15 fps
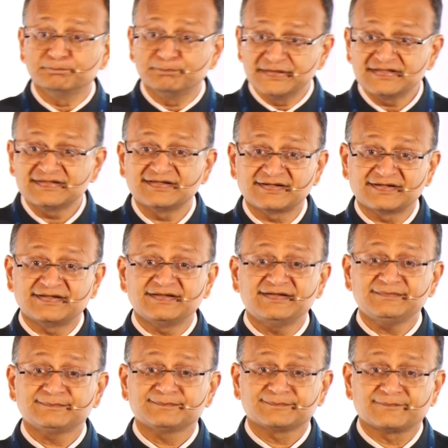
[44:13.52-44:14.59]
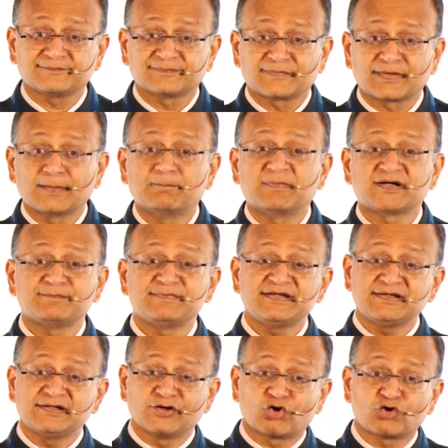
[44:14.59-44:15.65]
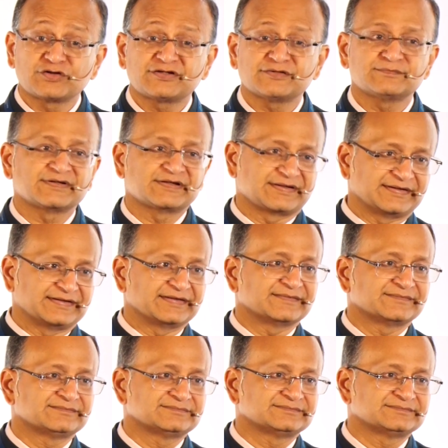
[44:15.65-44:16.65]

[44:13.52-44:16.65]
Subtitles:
be greedy, but be long-term greedy.